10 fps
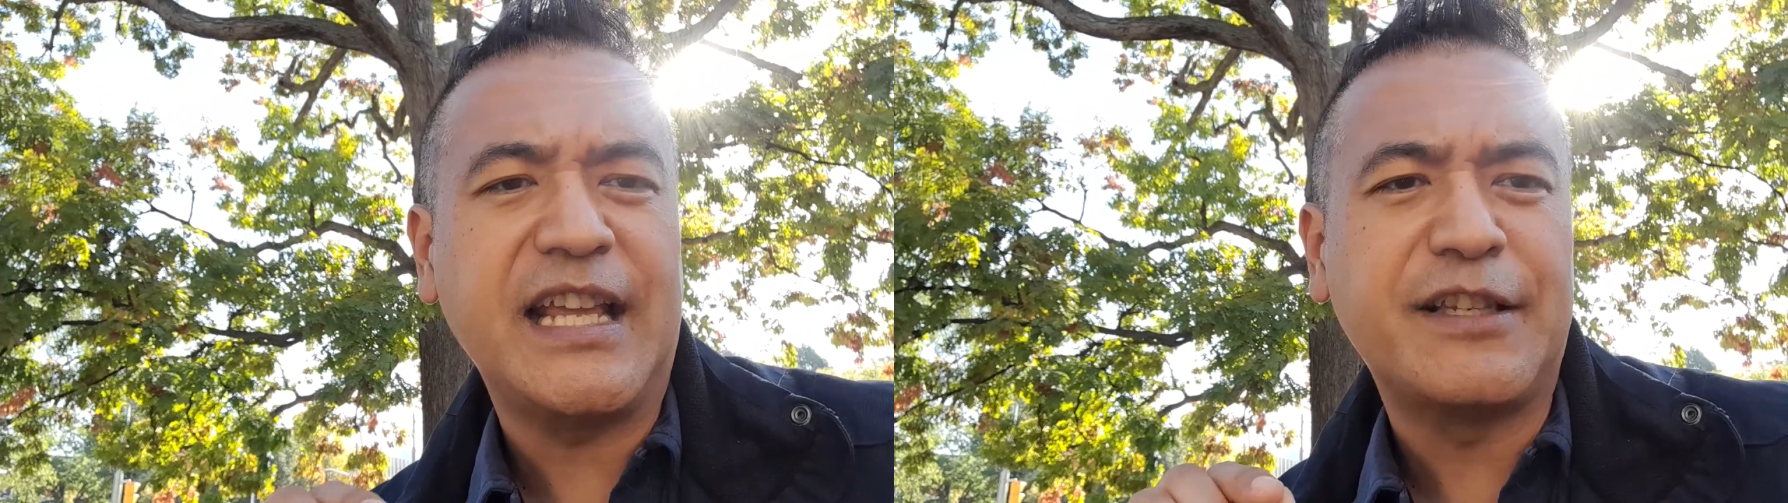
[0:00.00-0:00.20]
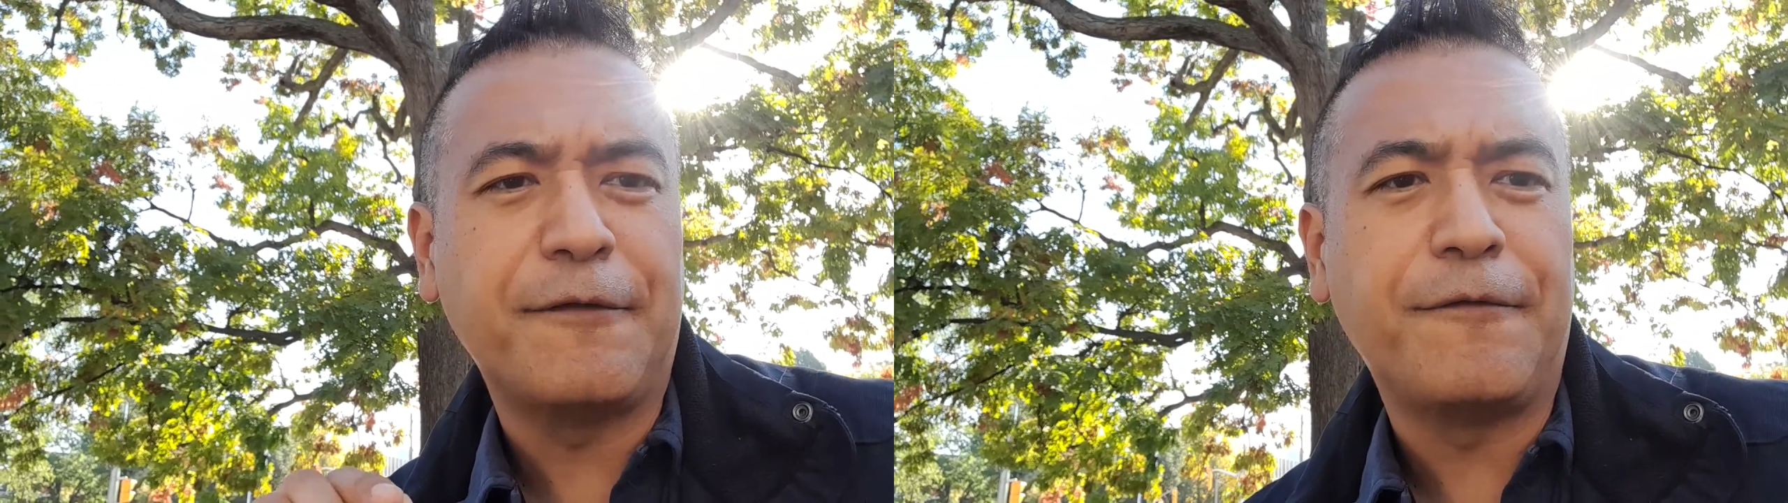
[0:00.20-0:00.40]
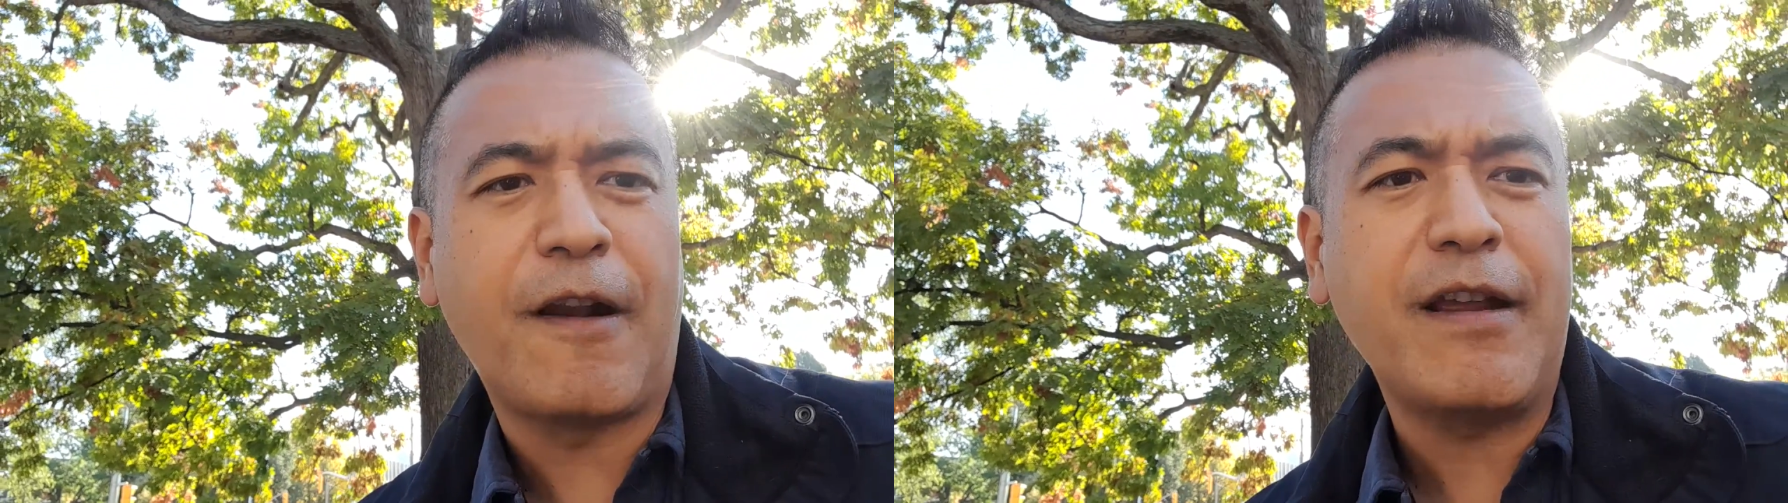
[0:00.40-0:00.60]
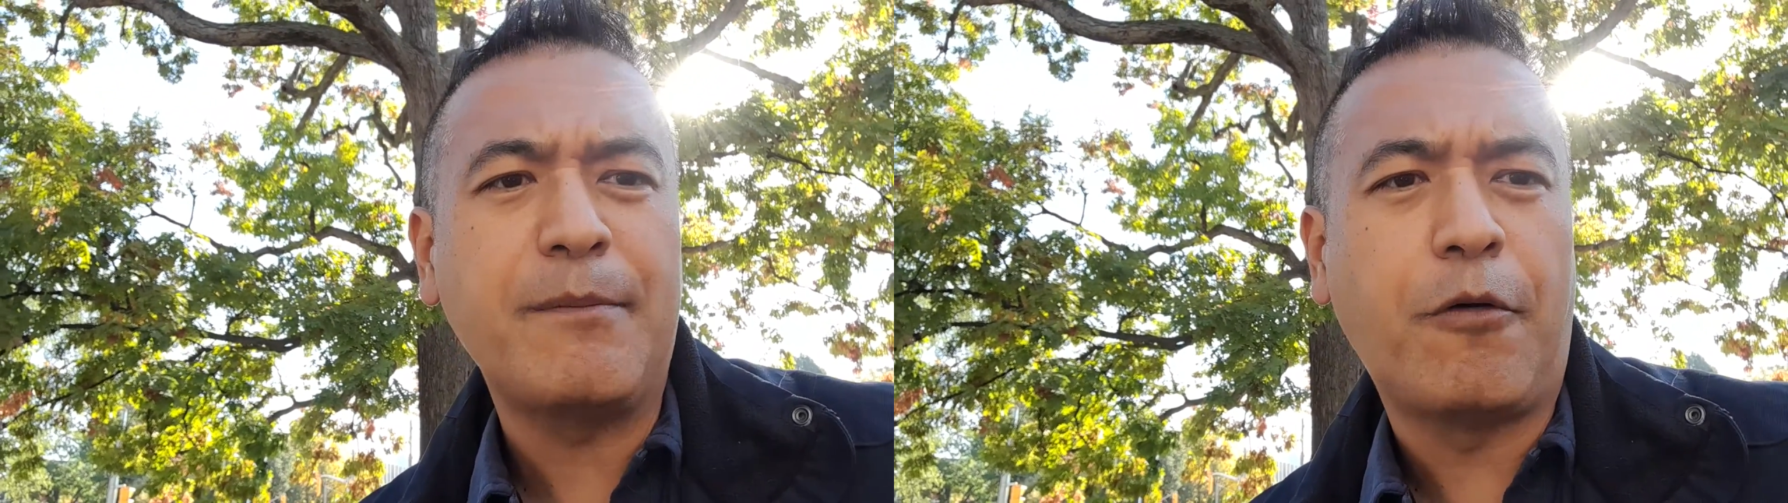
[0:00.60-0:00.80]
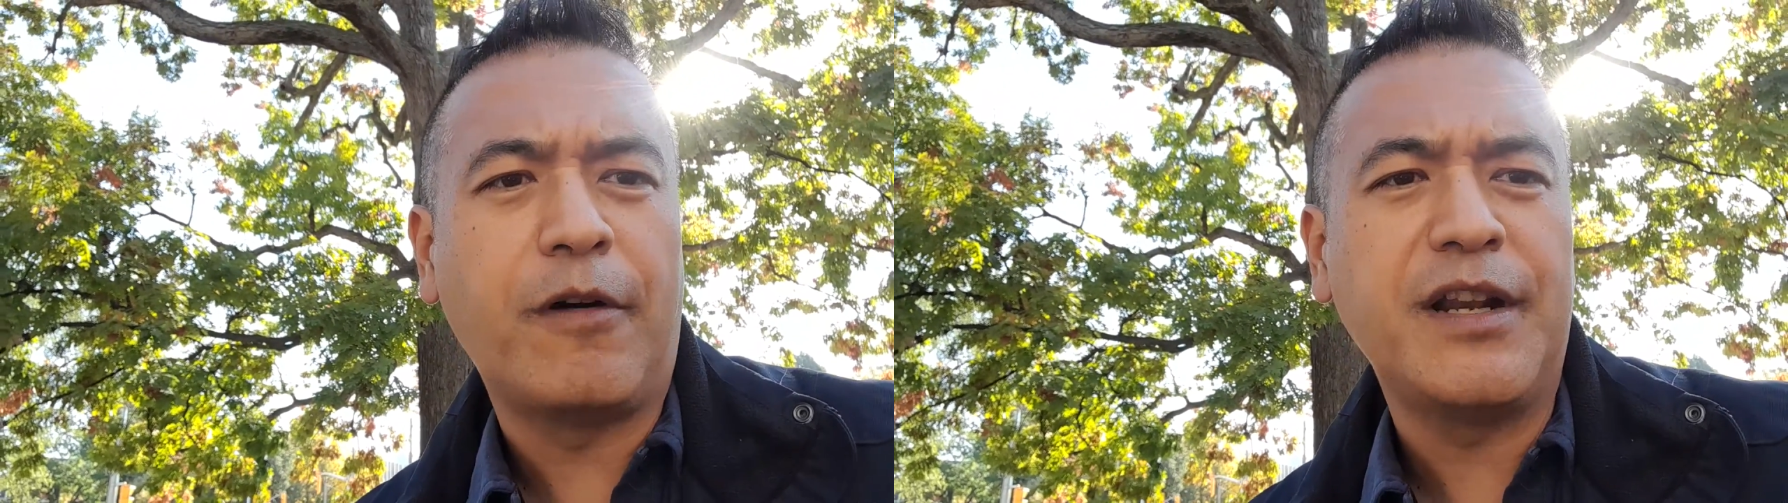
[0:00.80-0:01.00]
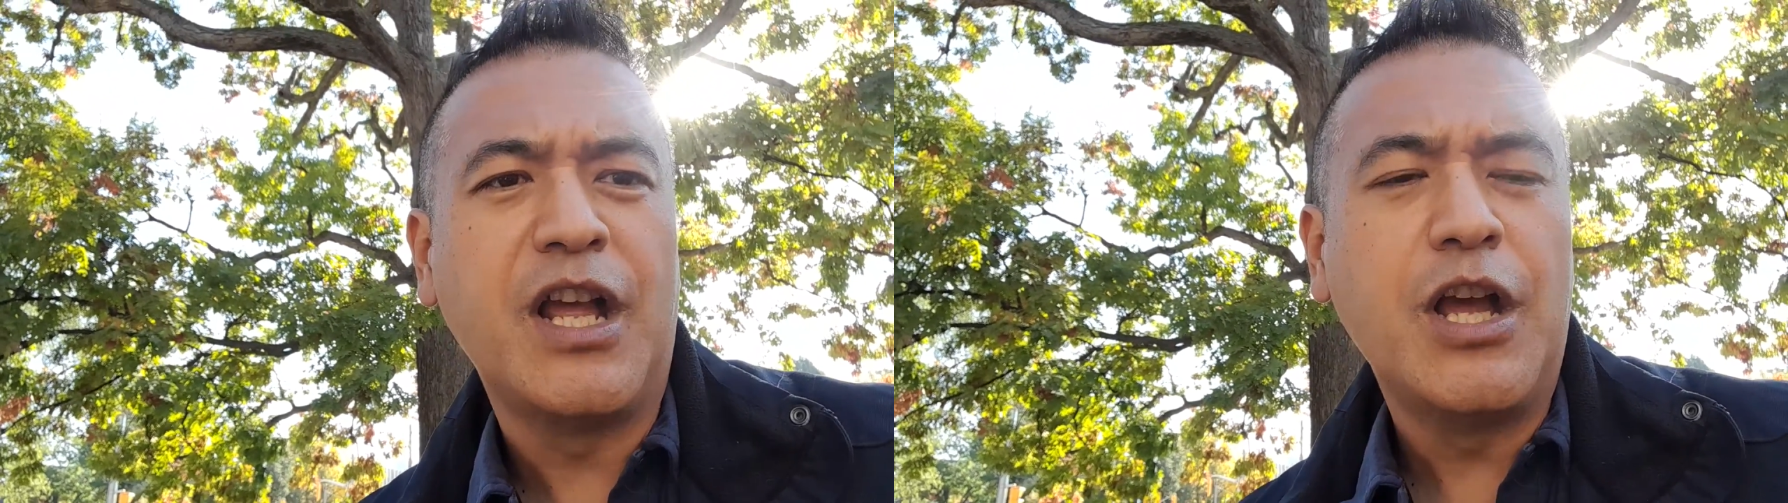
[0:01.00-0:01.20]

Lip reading: is very important.